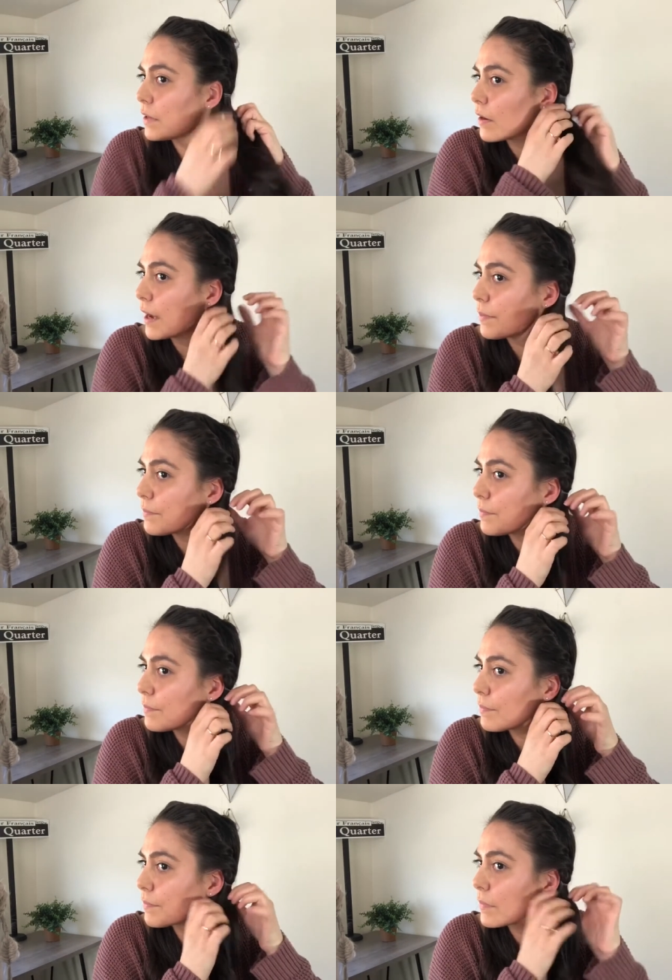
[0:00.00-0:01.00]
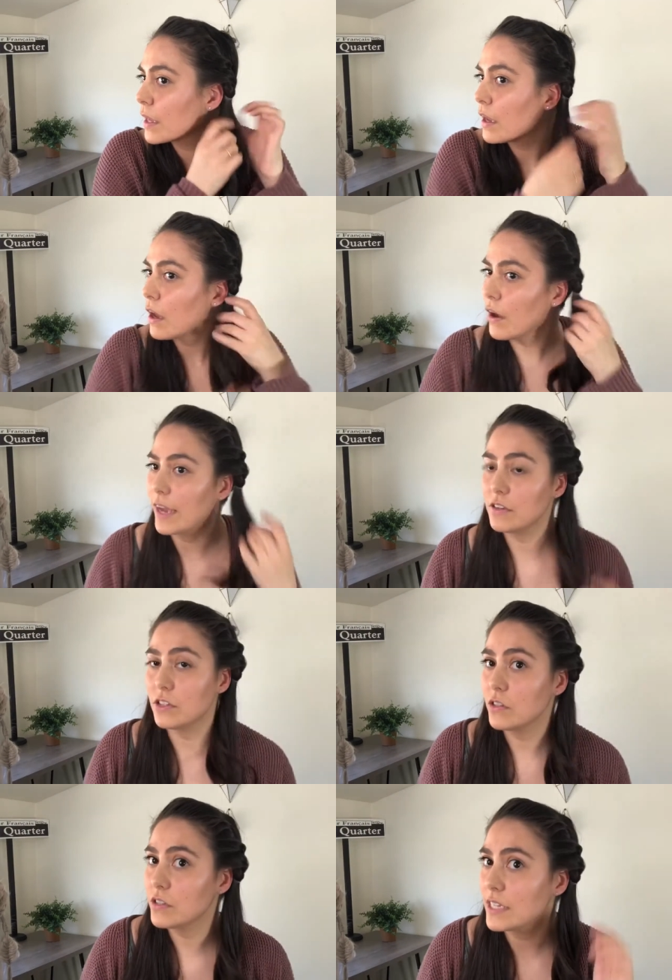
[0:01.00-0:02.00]
Okay. Okay, so
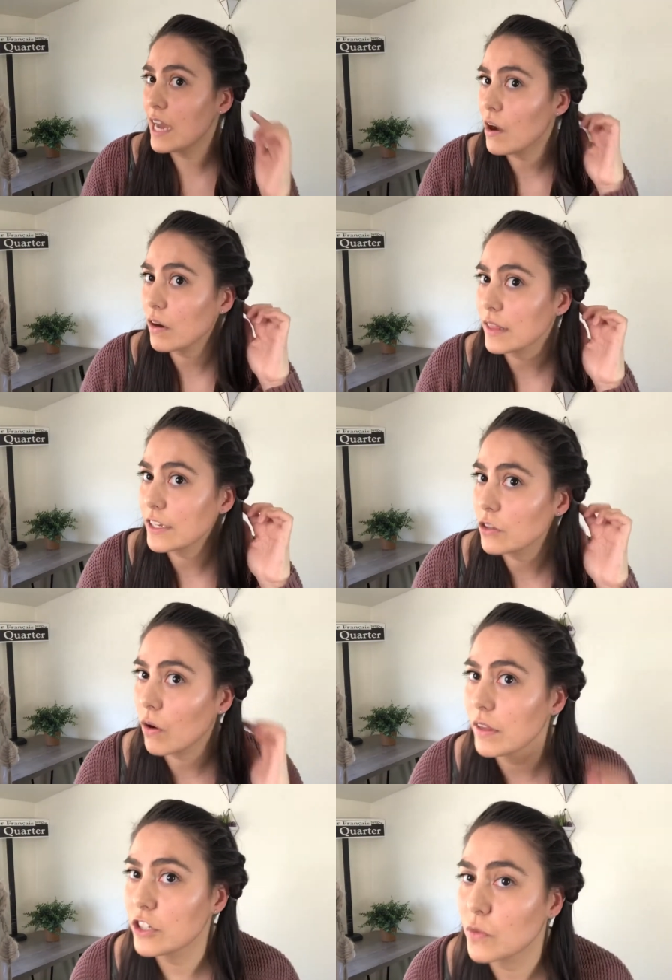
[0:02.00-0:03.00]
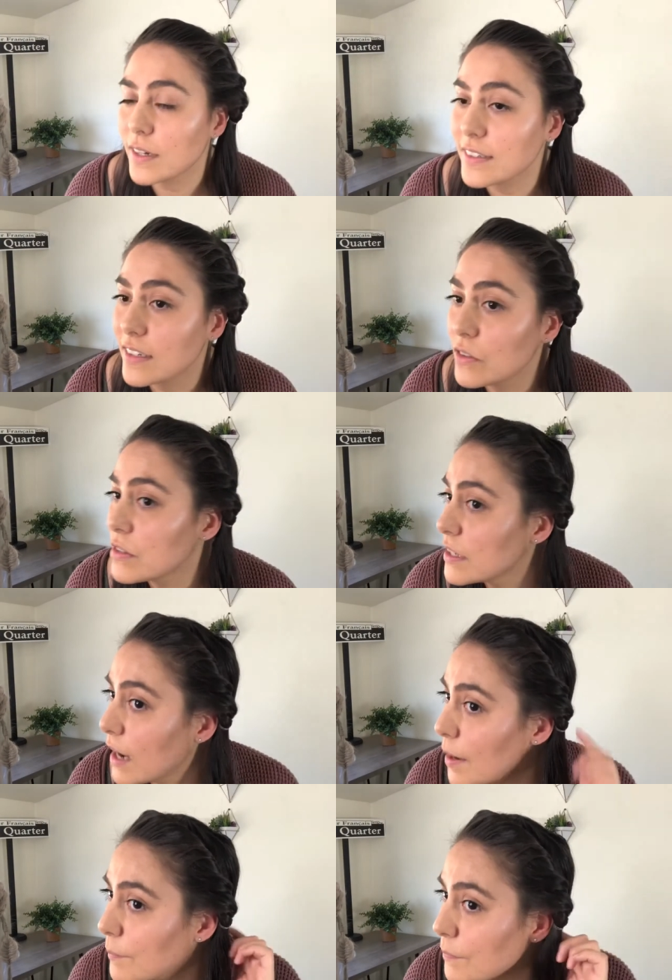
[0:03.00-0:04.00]
you see how it like totally just wanted to loosen
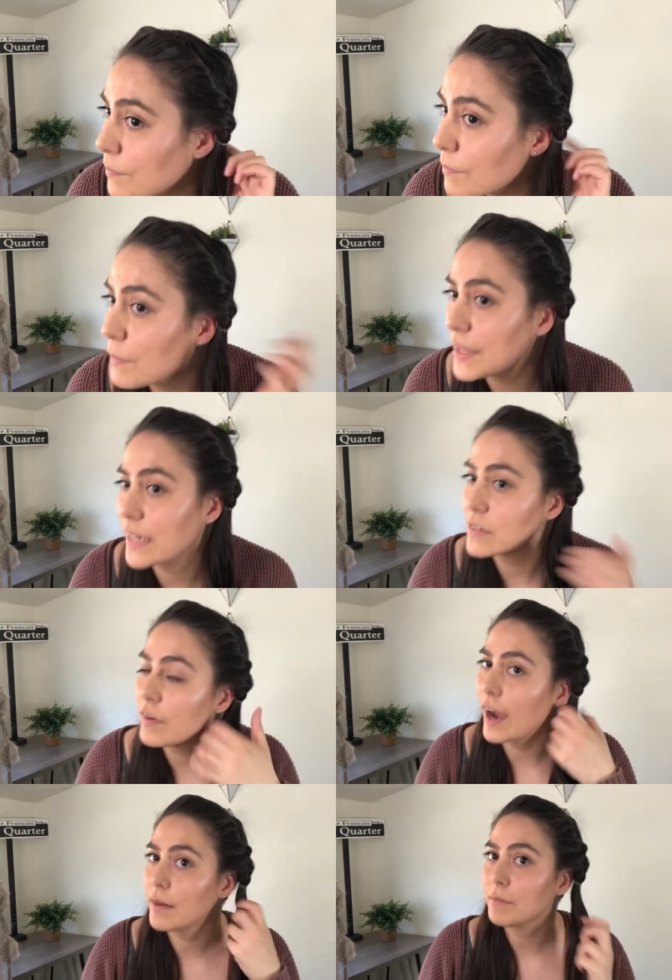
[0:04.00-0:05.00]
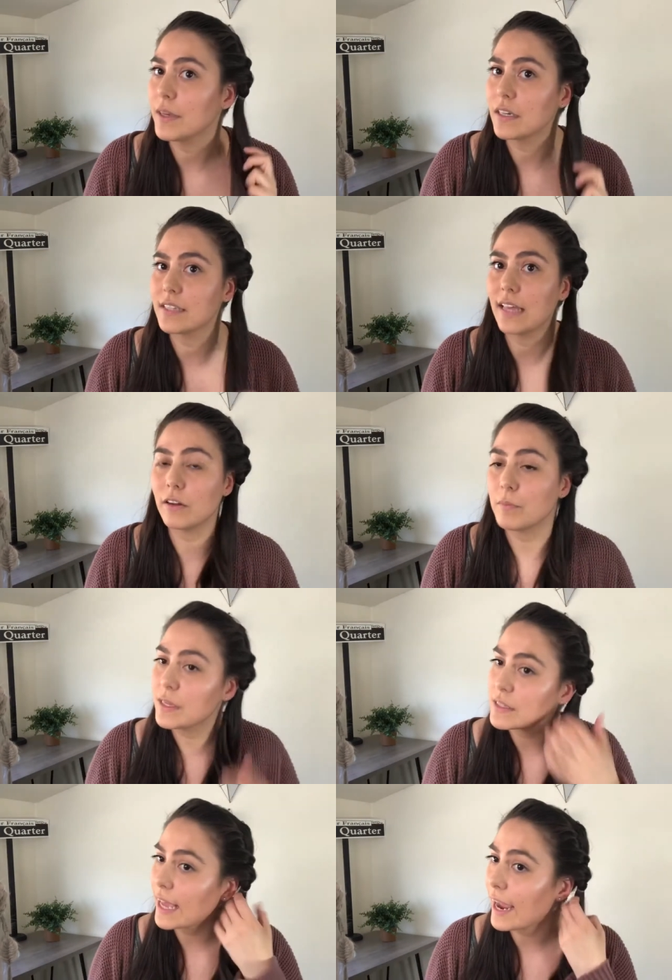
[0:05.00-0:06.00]
up? But that's fine because that little
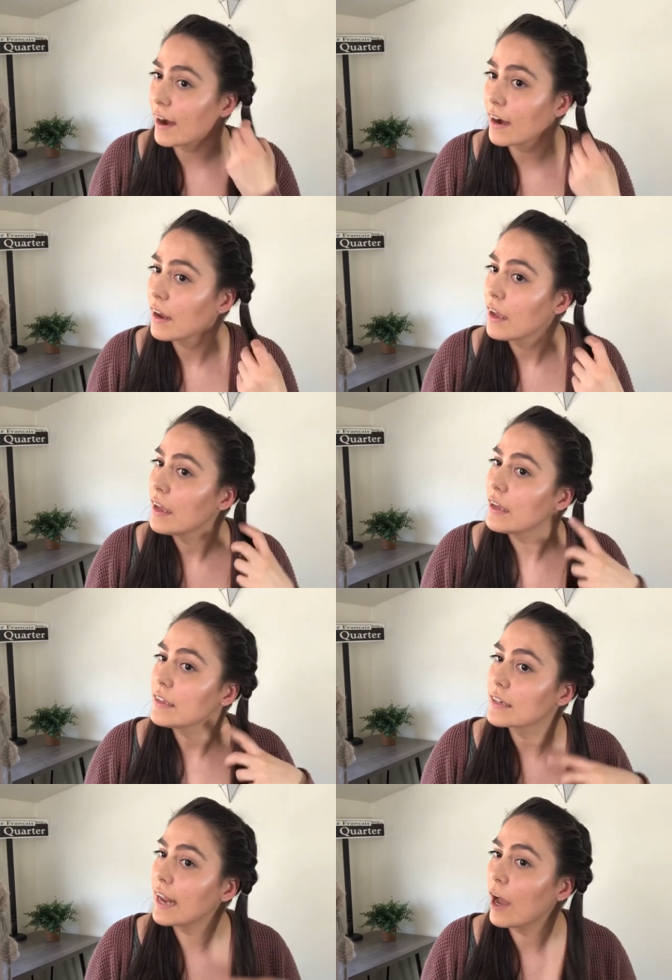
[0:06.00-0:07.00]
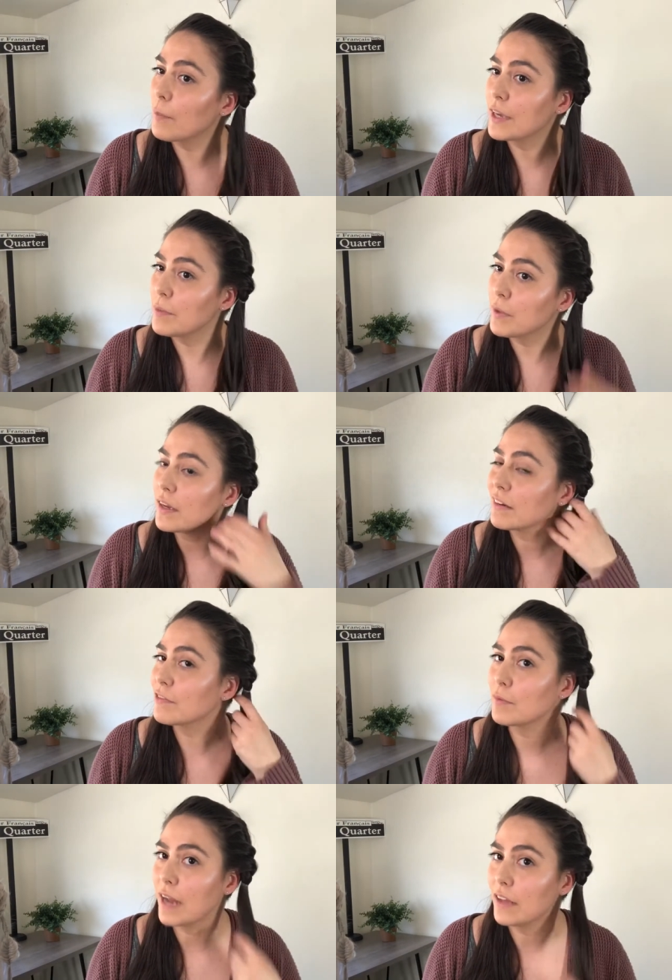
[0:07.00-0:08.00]
piece of hair is gonna help keep it
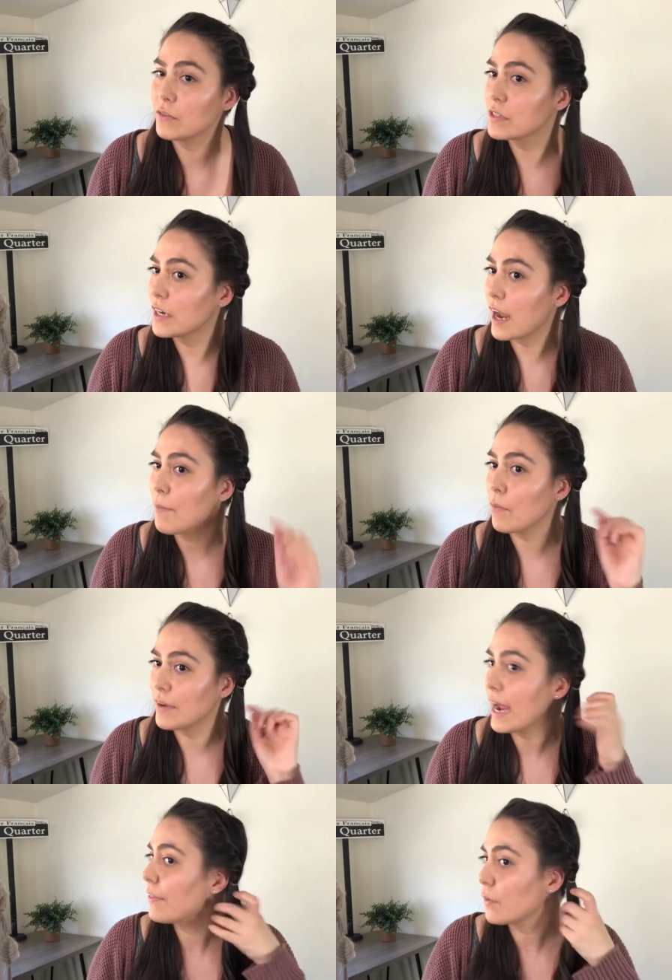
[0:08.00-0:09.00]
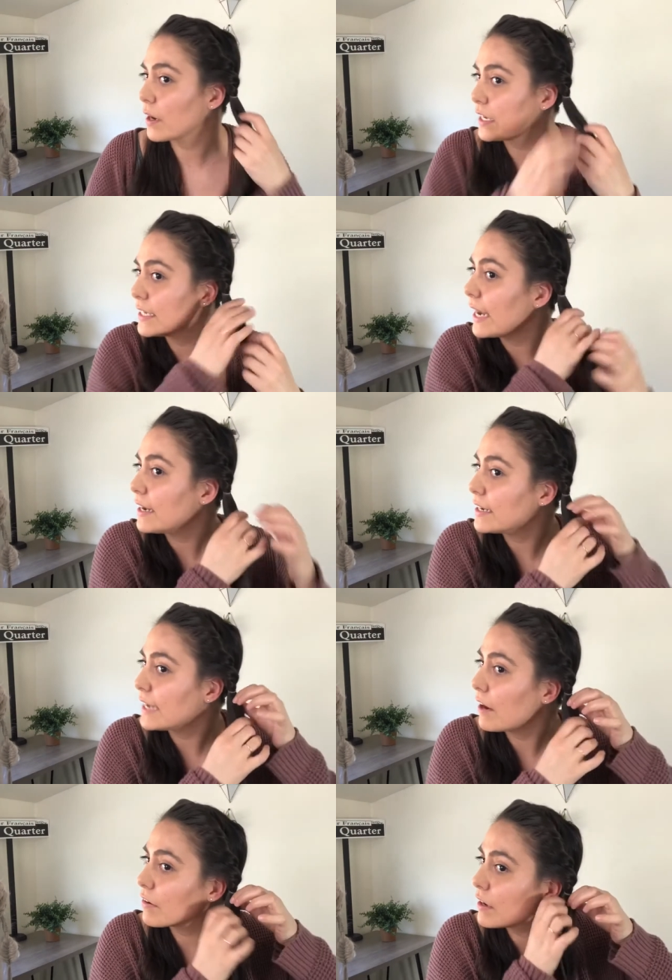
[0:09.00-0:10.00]
from not loosening up now that we're gonna tighten it
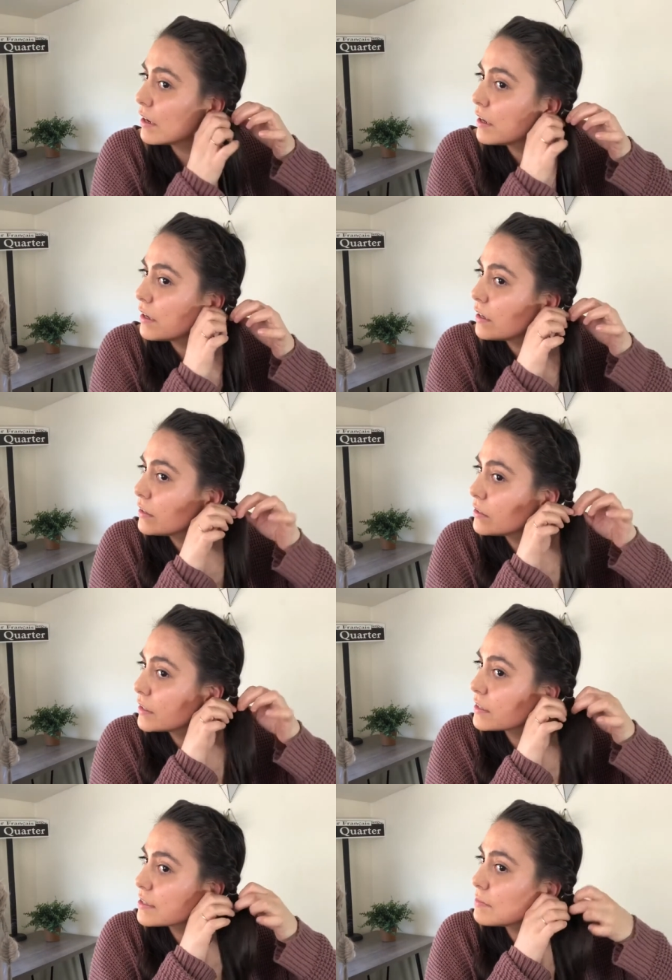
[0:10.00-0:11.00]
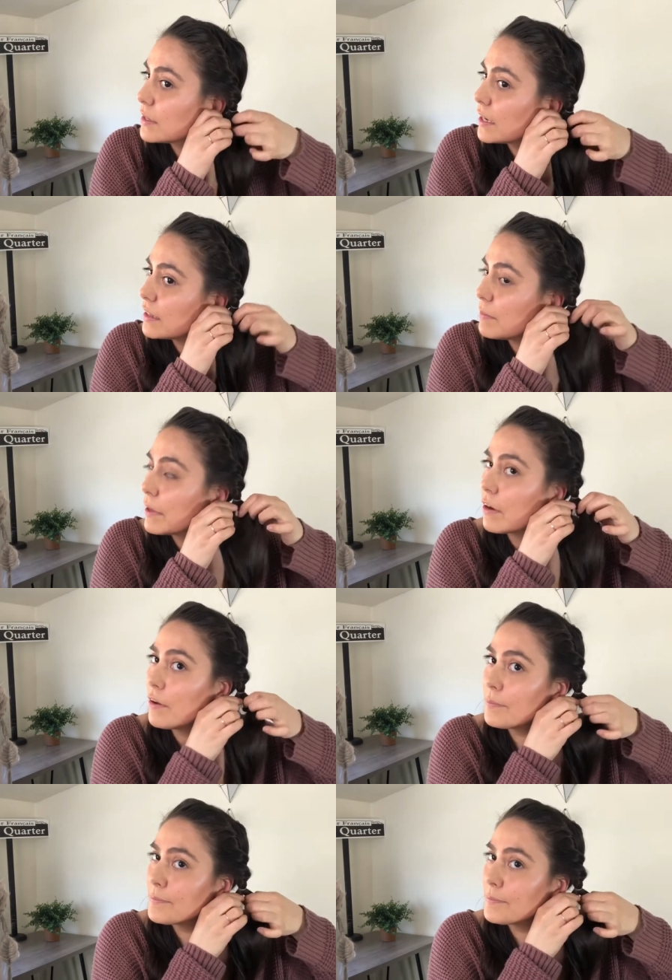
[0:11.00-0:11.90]
down. So then split it in the middle